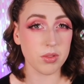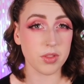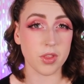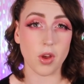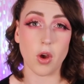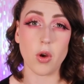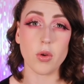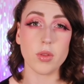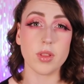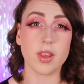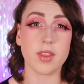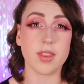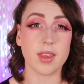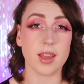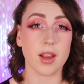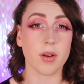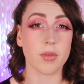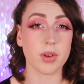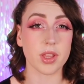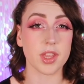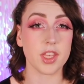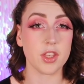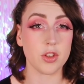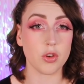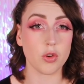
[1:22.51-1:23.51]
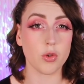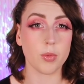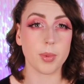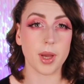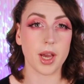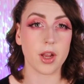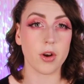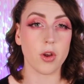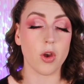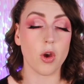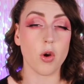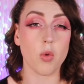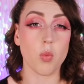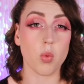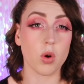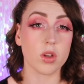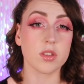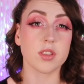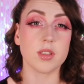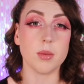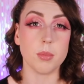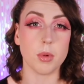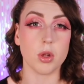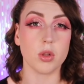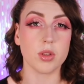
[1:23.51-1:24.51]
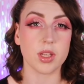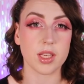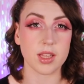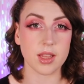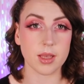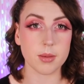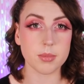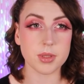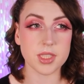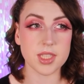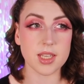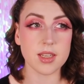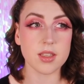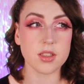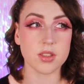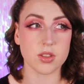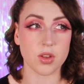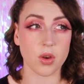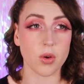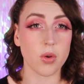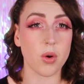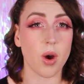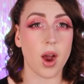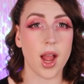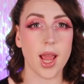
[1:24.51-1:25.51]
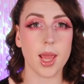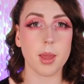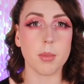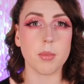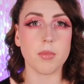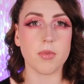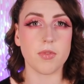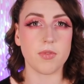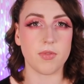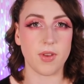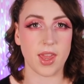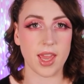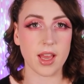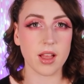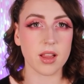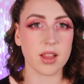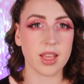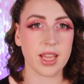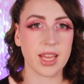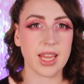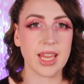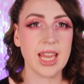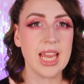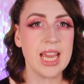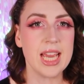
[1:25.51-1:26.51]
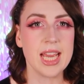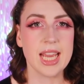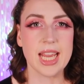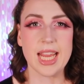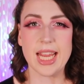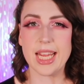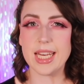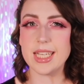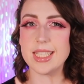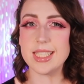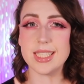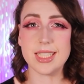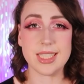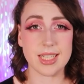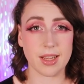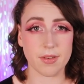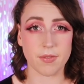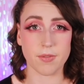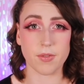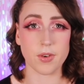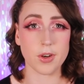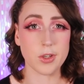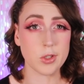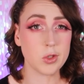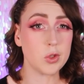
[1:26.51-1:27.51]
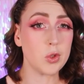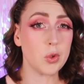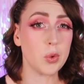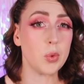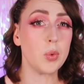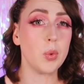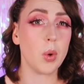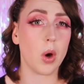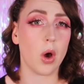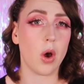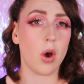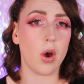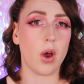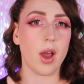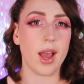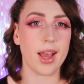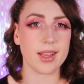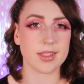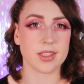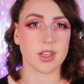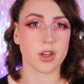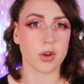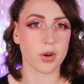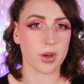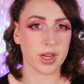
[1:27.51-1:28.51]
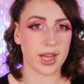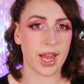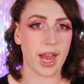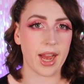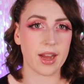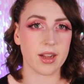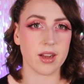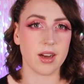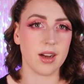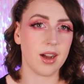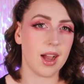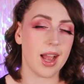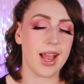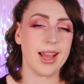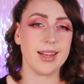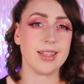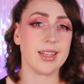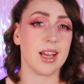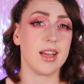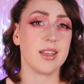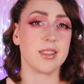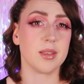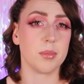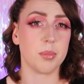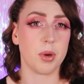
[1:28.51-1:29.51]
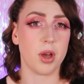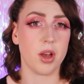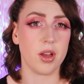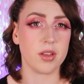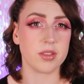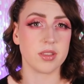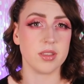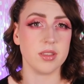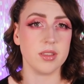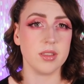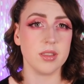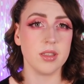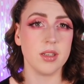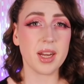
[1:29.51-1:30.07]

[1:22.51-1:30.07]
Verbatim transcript: The only thing I really knew about her was the moldy lipstick, so I'm fairly indifferent to her as a creator and as a person.